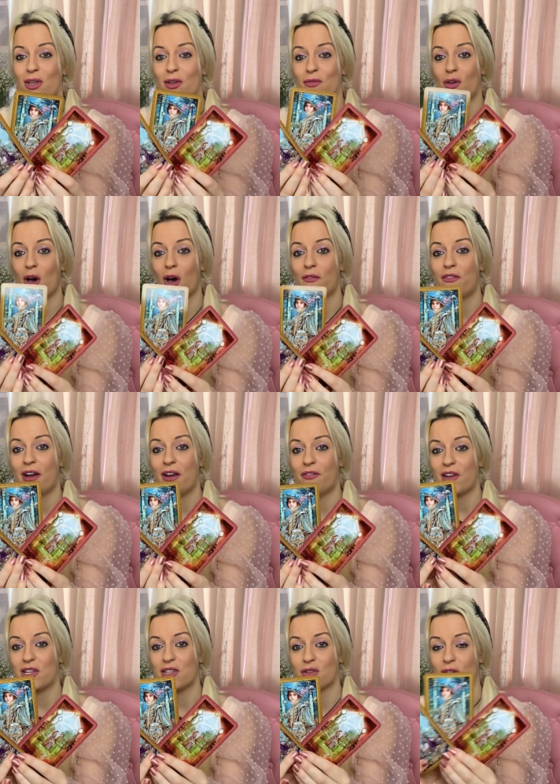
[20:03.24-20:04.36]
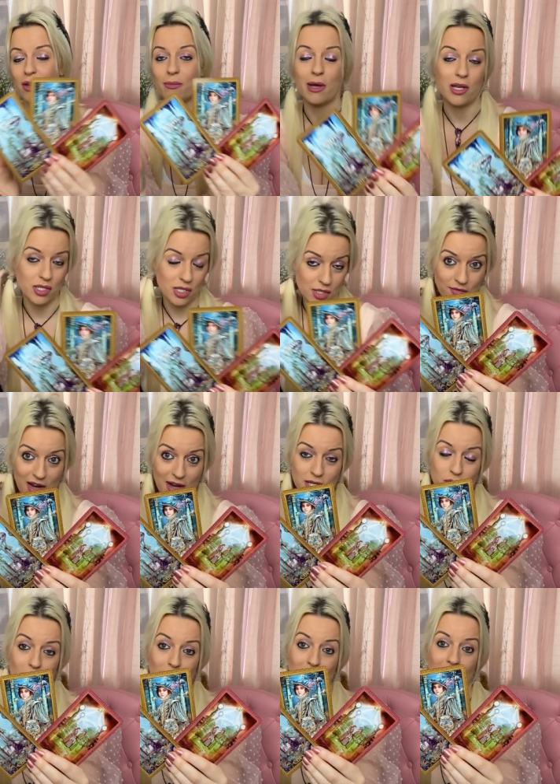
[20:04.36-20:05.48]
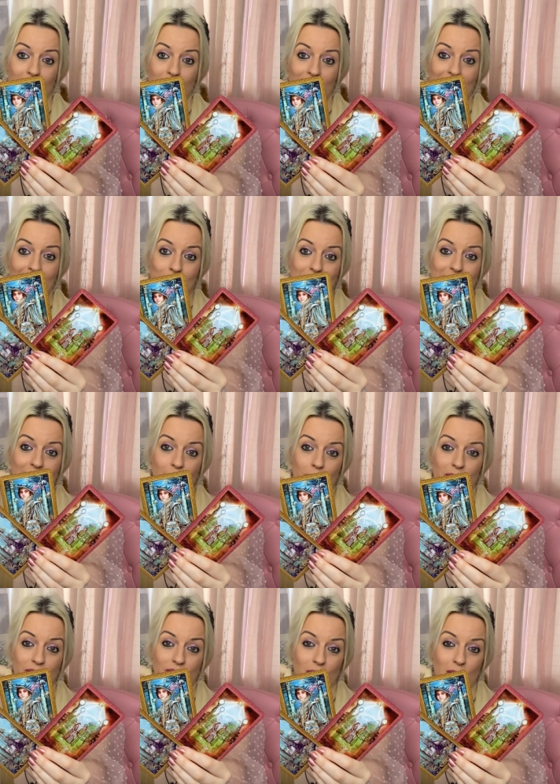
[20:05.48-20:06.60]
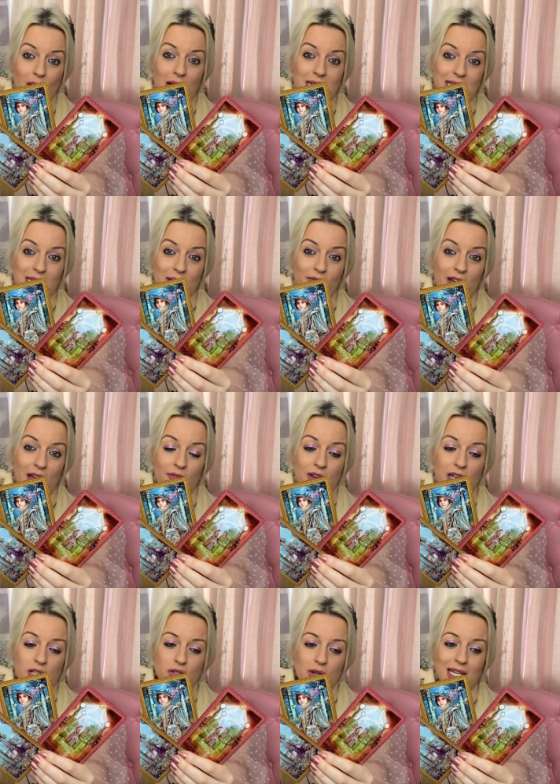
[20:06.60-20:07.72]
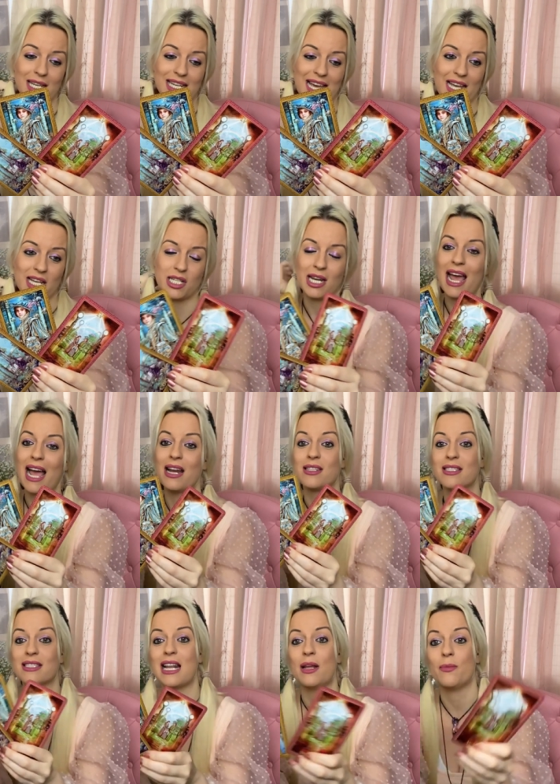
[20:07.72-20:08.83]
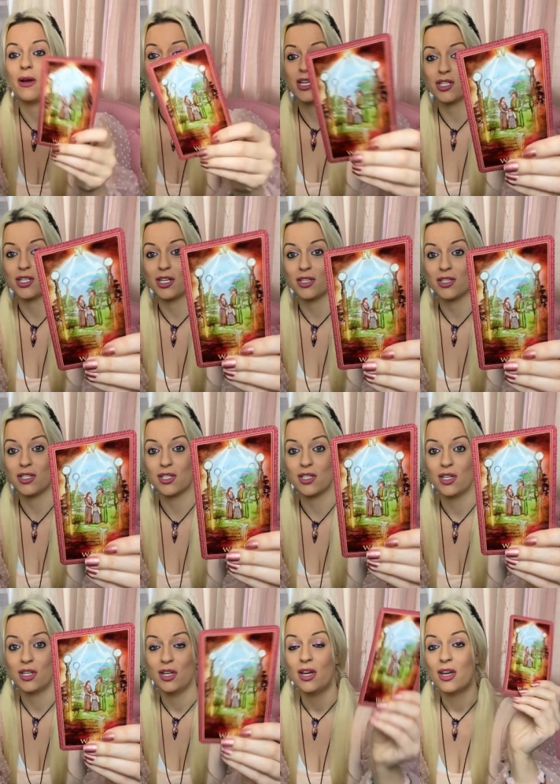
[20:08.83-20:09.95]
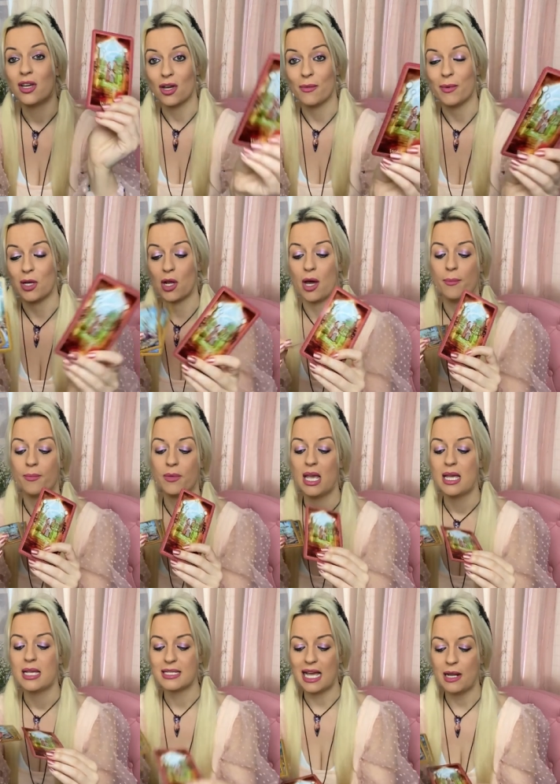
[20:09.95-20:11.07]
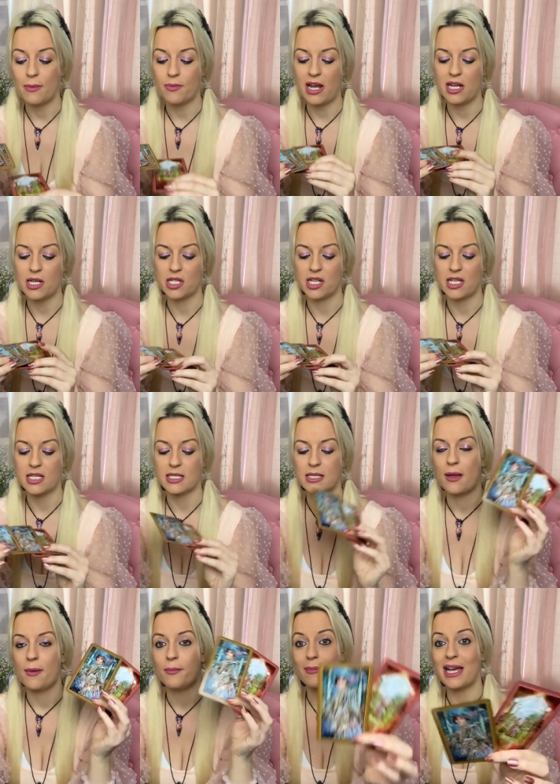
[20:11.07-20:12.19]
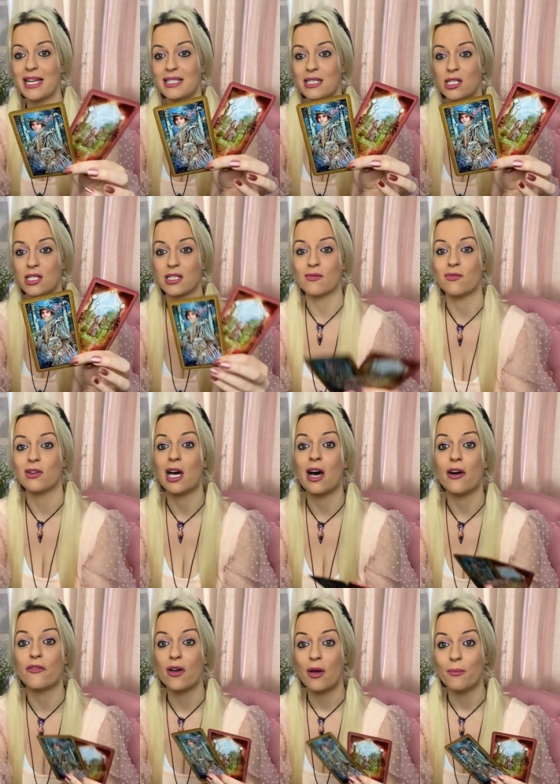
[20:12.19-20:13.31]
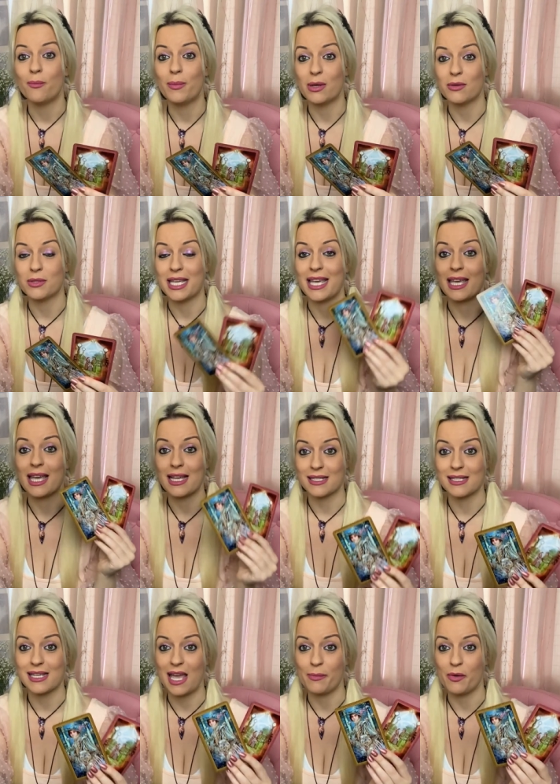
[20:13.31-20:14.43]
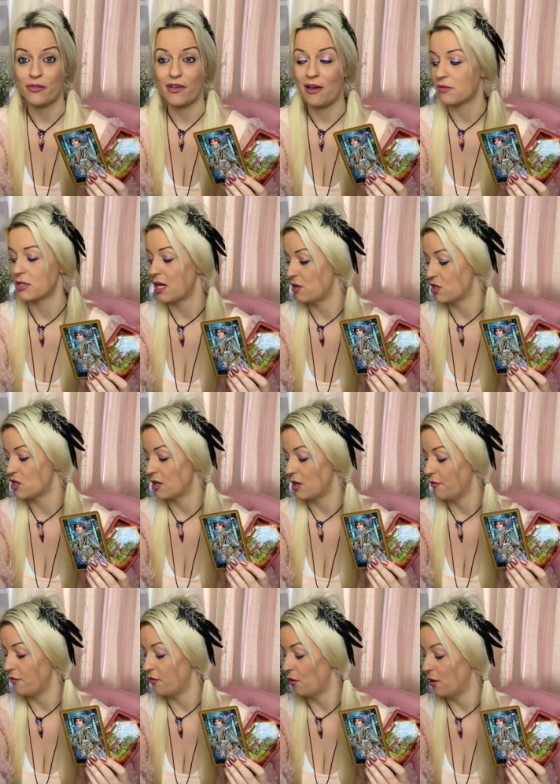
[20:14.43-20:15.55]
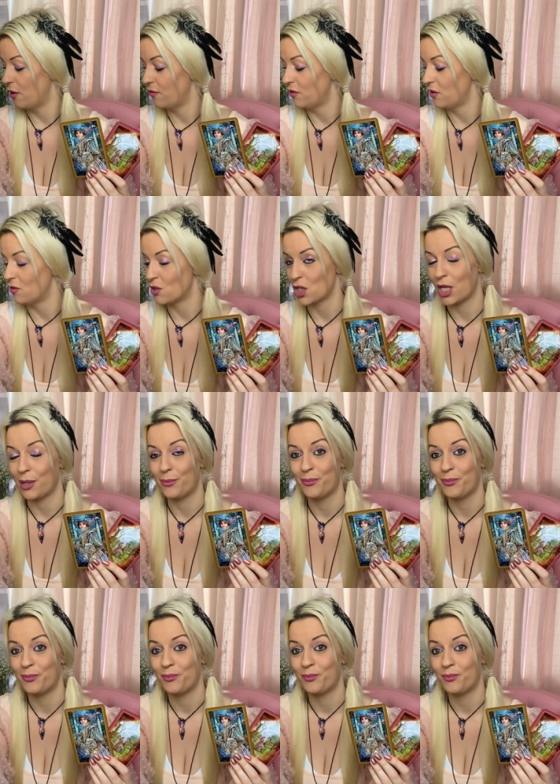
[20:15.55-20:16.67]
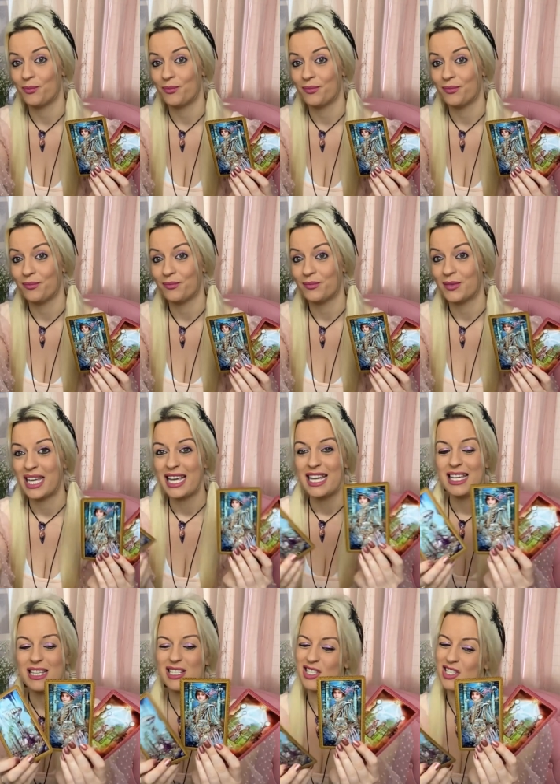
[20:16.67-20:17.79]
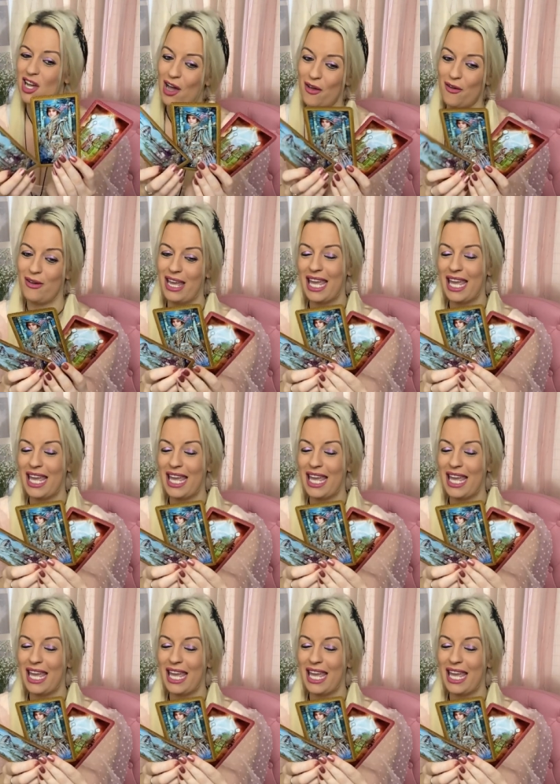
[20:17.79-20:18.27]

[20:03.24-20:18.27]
you've got very, very strong emotions, very strong love happening with you guys, and a very, very strong connection and celebrations coming up. Celebrations, messages of love, building a stable foundation for a future. So